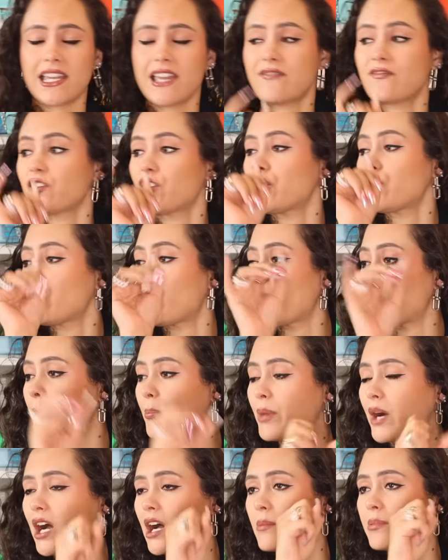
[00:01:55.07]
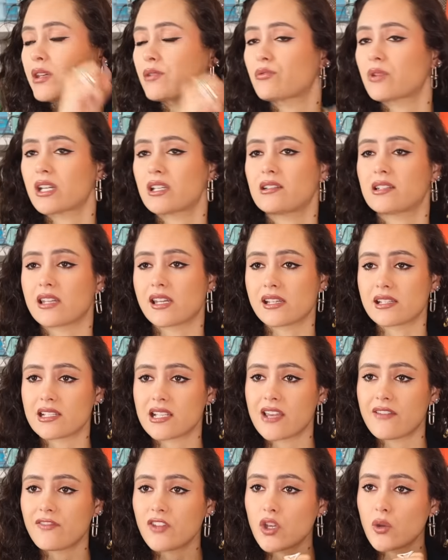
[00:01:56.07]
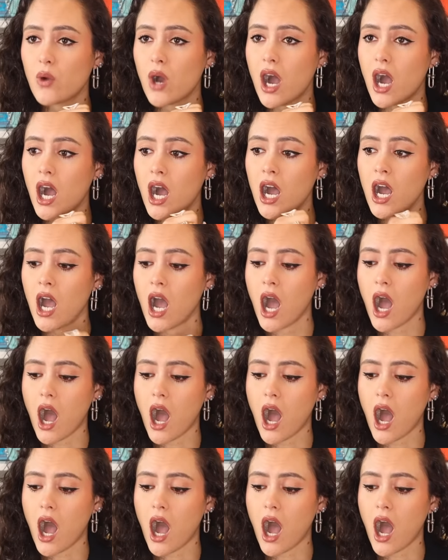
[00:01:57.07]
if you are Barbie realness, if you are,